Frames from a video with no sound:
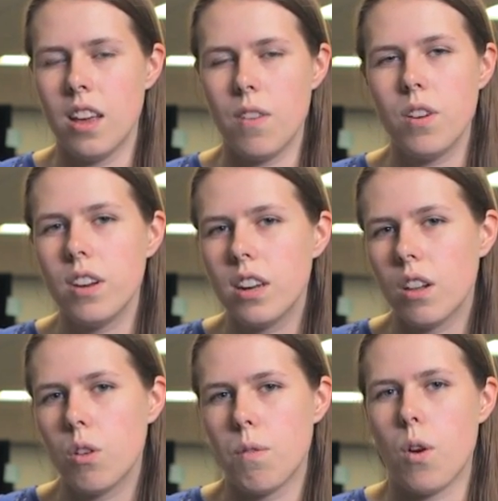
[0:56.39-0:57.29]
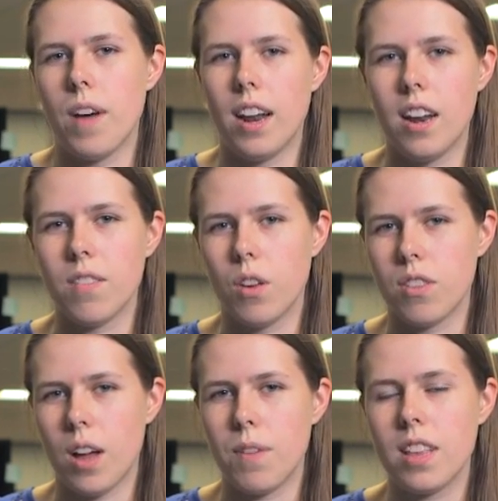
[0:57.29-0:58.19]
If you need to learn more about any of
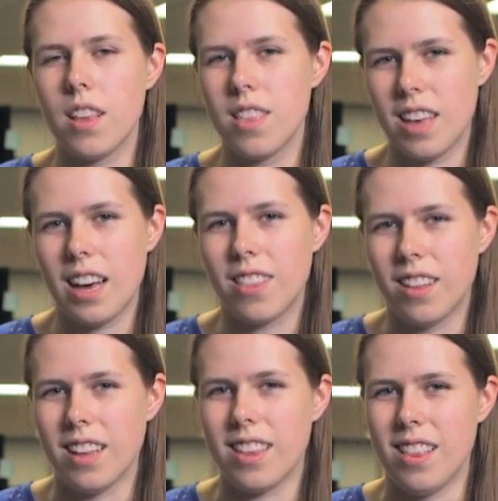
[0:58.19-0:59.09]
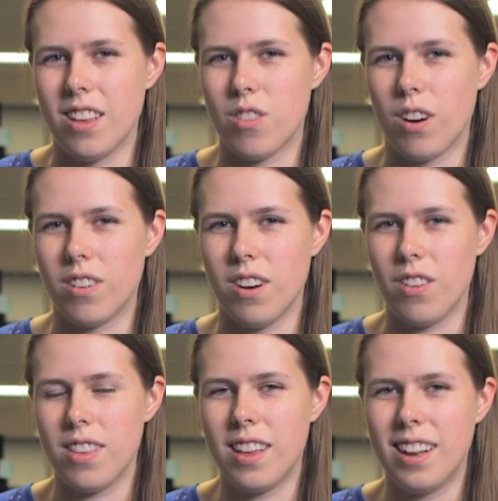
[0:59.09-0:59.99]
those topics, check out the links in the instructor
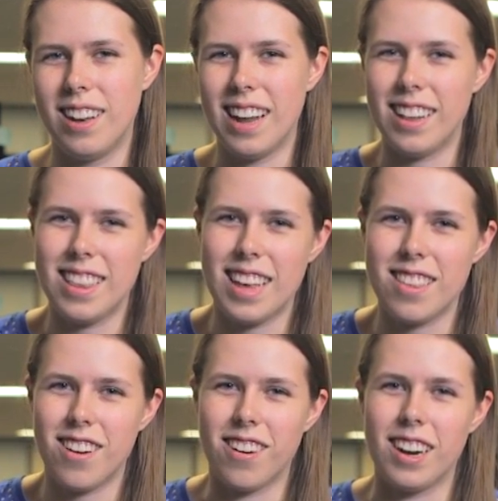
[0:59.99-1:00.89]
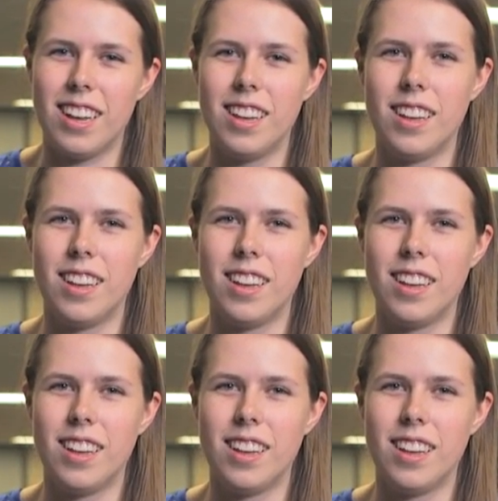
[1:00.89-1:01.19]
notes. Now let's get started.